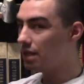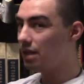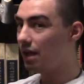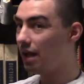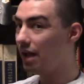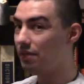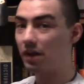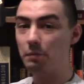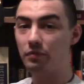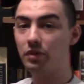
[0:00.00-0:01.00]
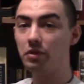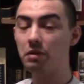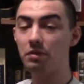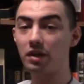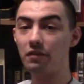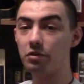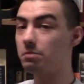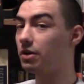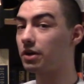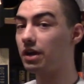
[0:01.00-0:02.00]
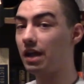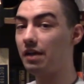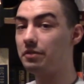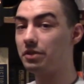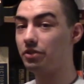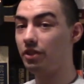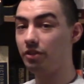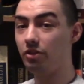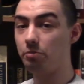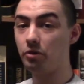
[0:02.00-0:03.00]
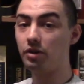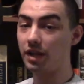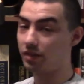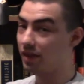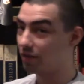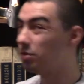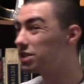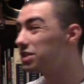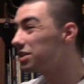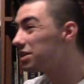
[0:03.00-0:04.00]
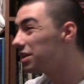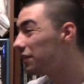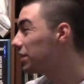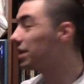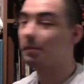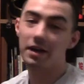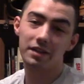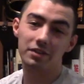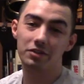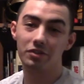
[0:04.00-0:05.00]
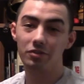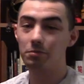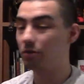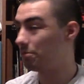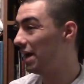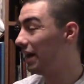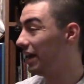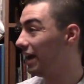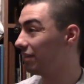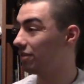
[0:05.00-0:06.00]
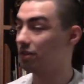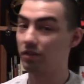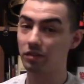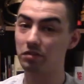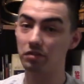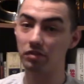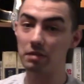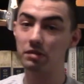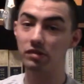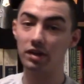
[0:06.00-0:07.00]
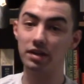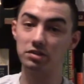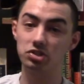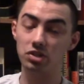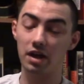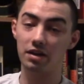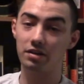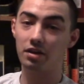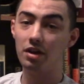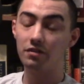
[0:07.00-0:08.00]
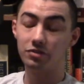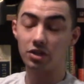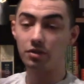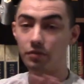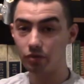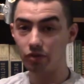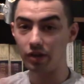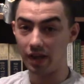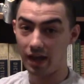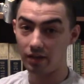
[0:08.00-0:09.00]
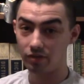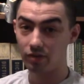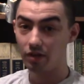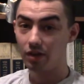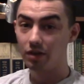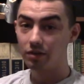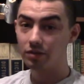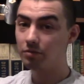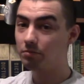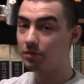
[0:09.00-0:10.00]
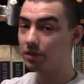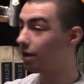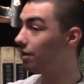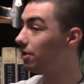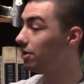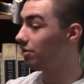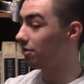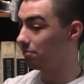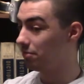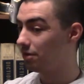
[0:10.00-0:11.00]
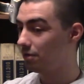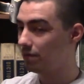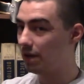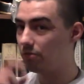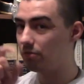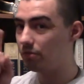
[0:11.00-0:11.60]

type of video games that cover him are going to have it a little more like this, which, if you think about it, it looks a little more badass, because this is the same design that Shad Diversity has. So, it's kind of awesome. Now,